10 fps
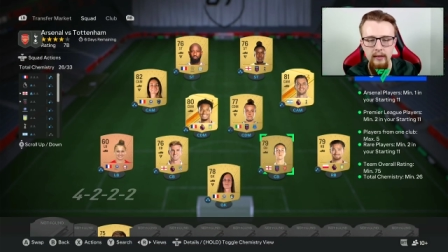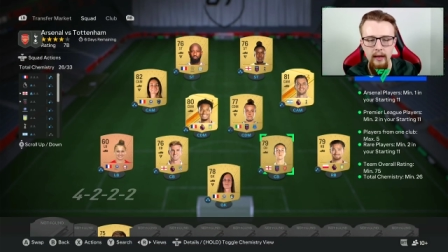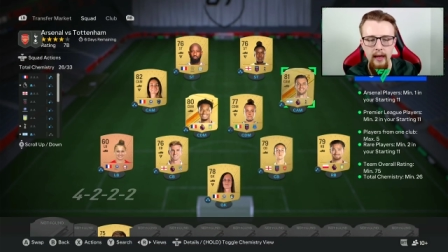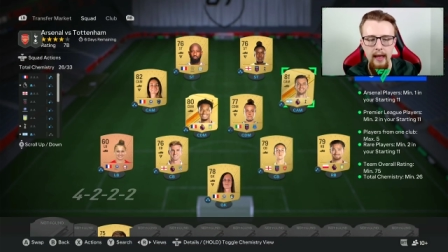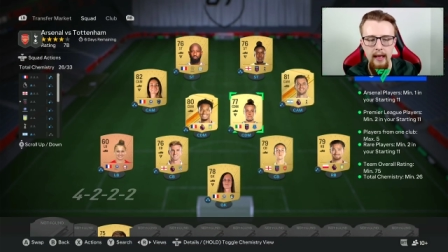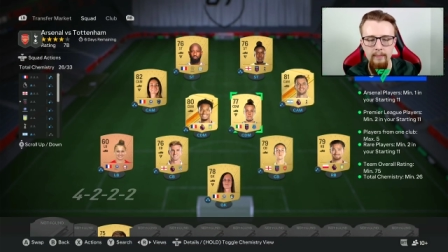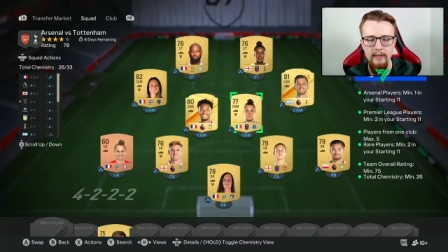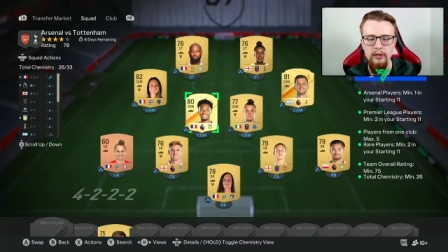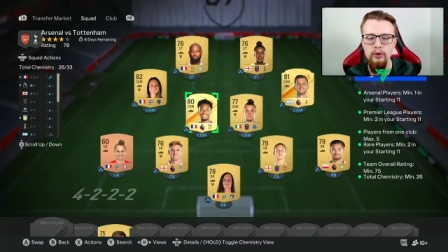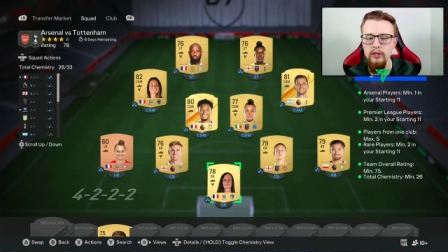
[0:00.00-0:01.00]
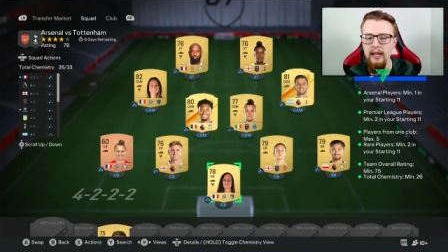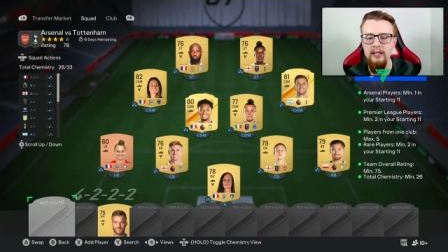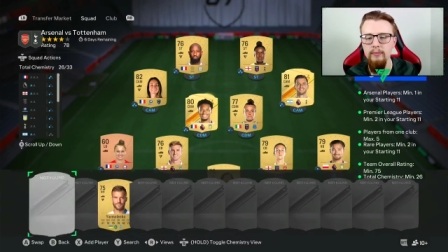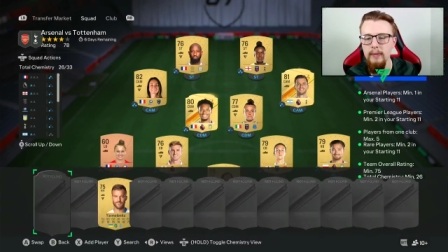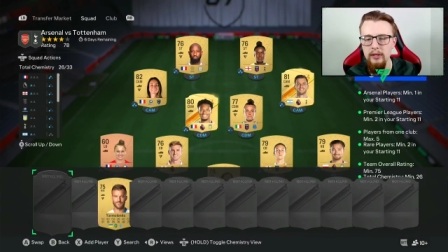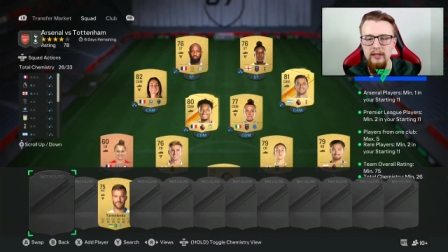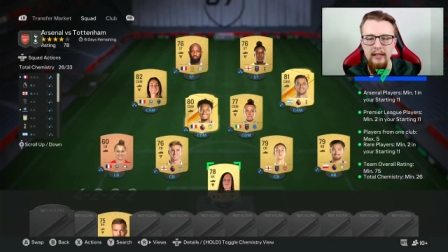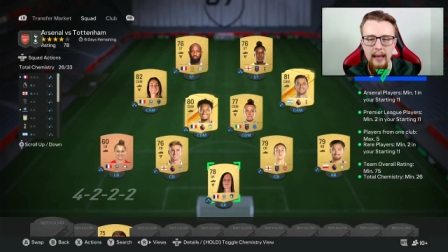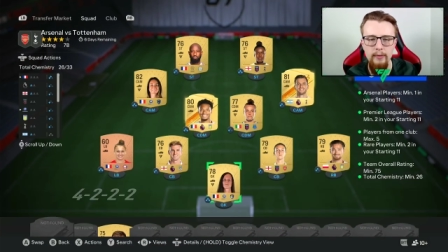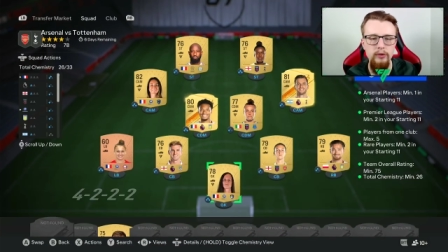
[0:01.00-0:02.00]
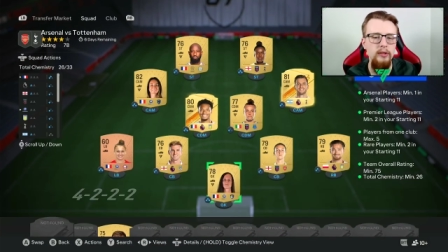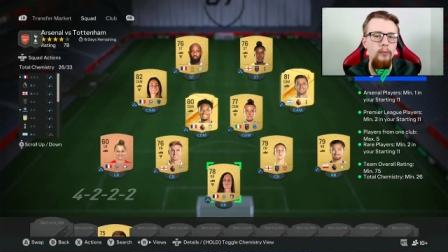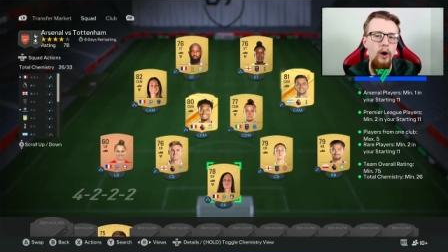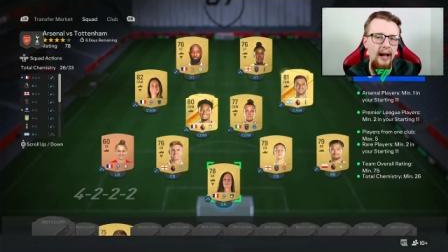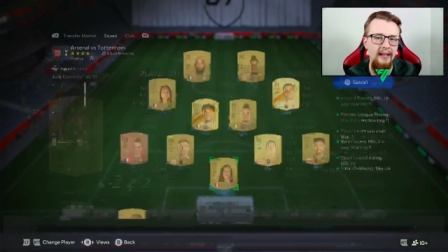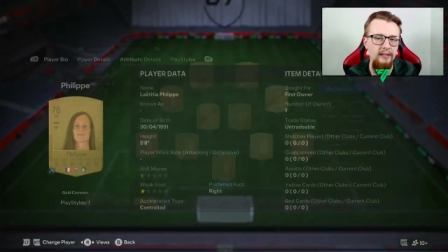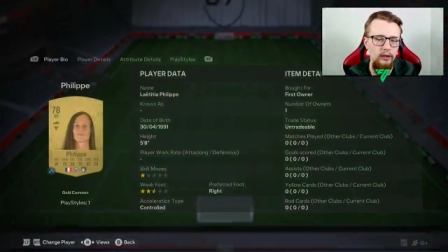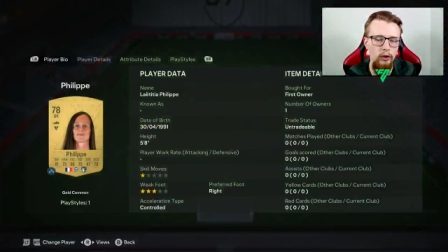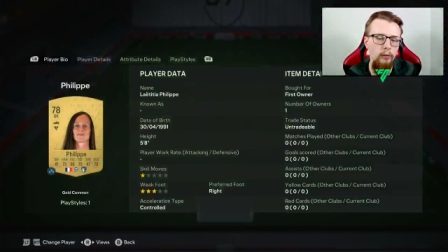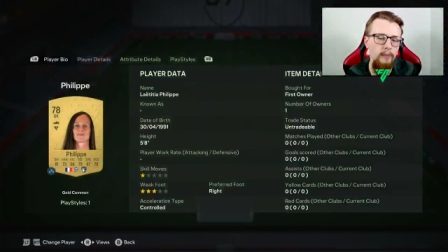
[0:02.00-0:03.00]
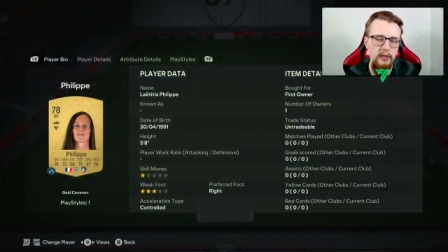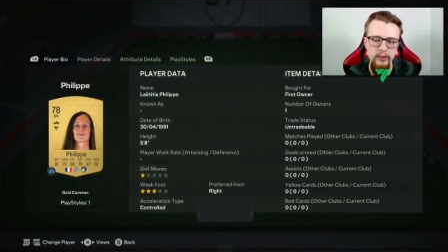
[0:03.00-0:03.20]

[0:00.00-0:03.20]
It's just a case of, because of the chemistry and what I had in the club, this was